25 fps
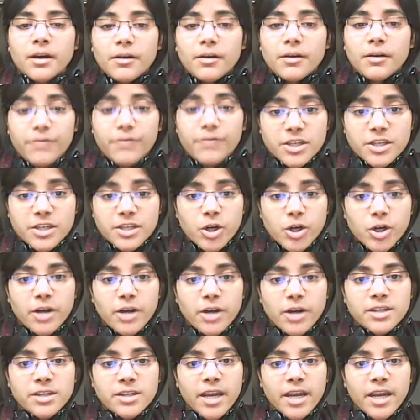First order
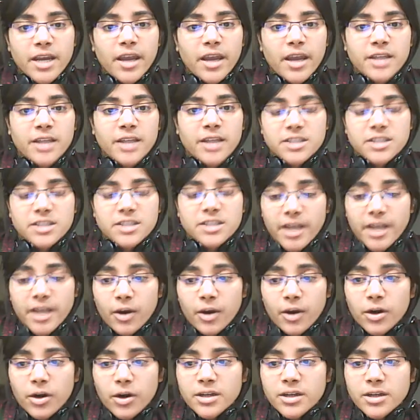design and second
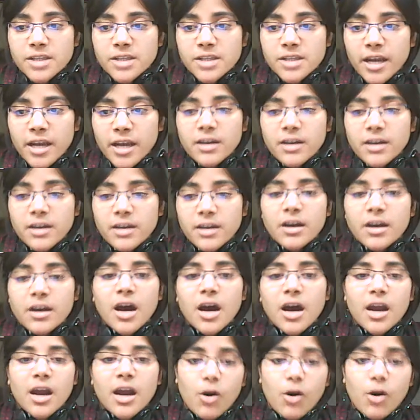order design are
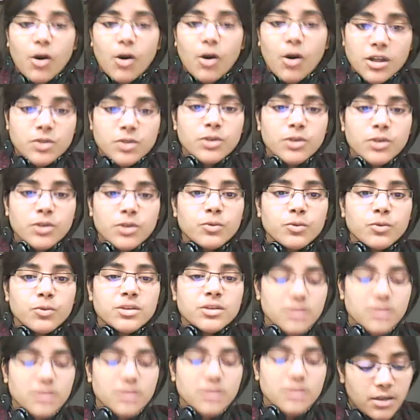also used
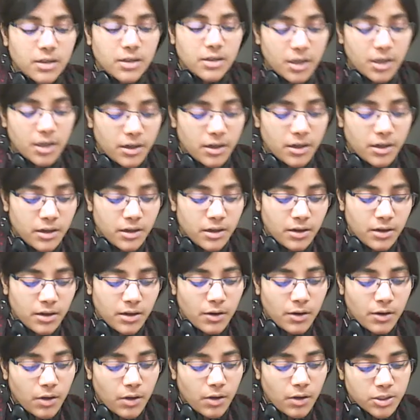in the
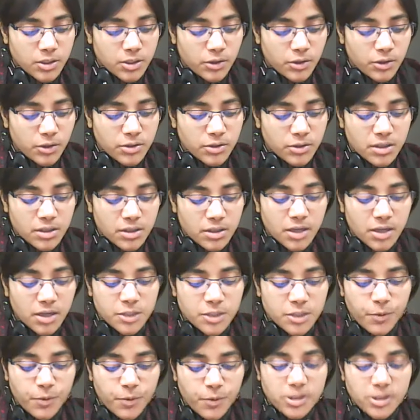also used in the
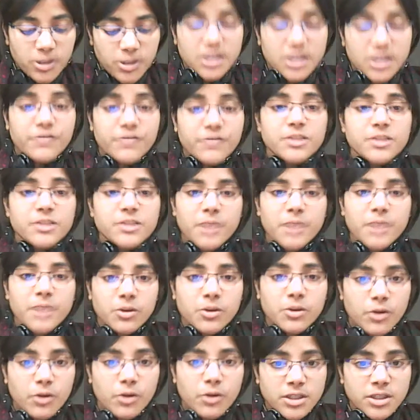response surface
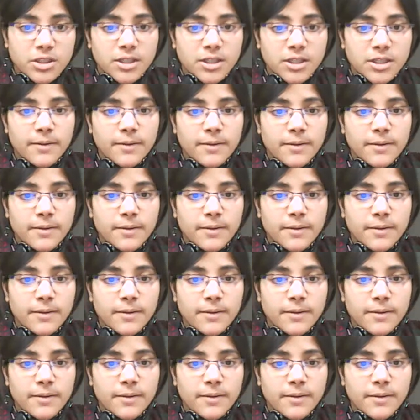methodology.